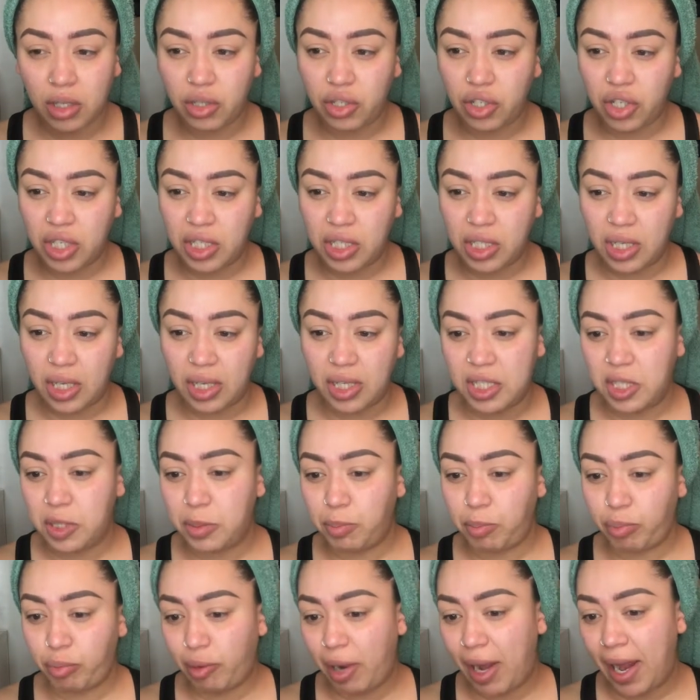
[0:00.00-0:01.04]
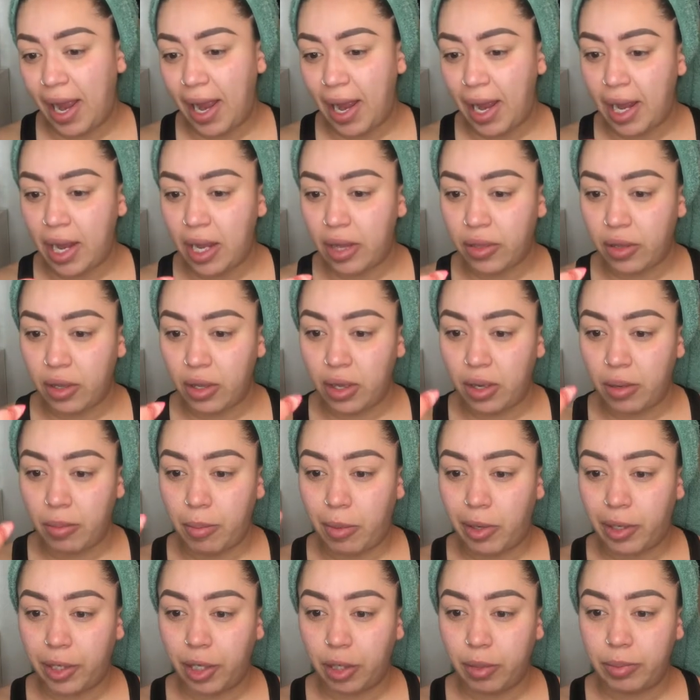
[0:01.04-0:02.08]
just a spray, the
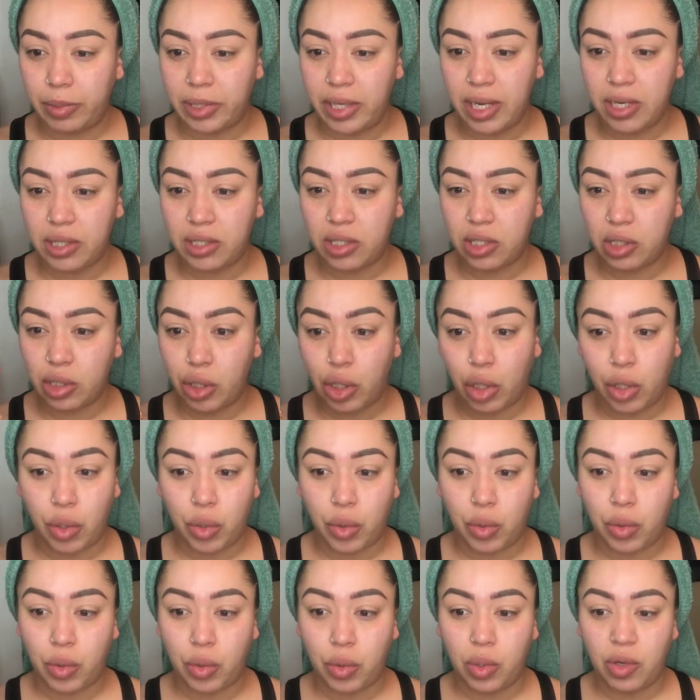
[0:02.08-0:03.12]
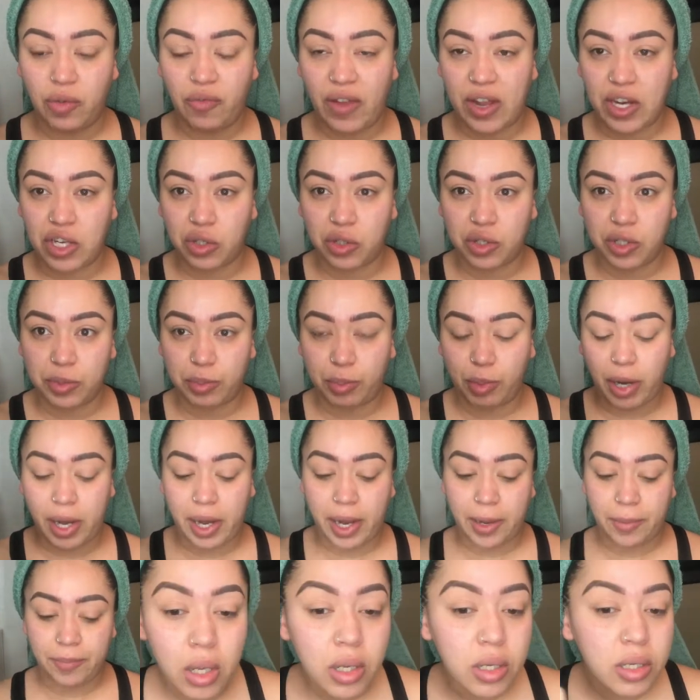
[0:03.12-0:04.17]
Mario Badescu facial
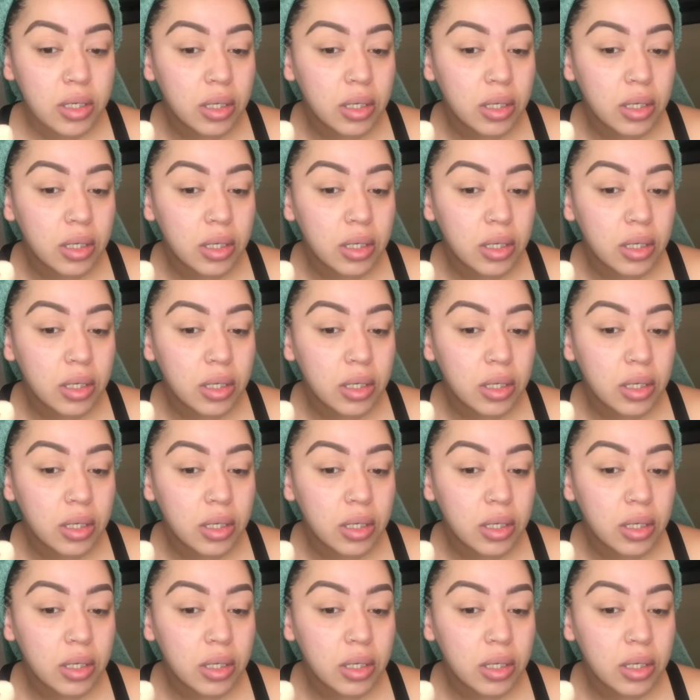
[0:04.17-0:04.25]
spray.